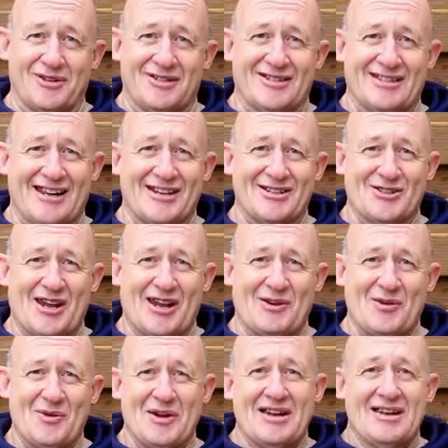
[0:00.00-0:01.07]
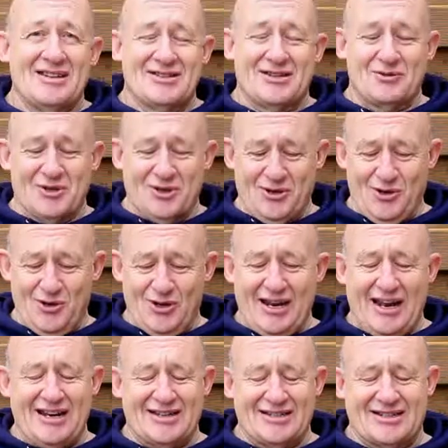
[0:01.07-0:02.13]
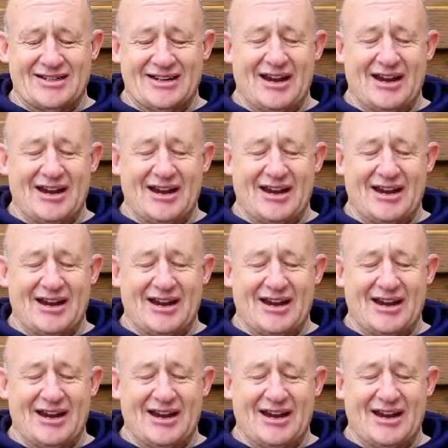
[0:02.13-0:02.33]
to tell a tale. So it's a good lens.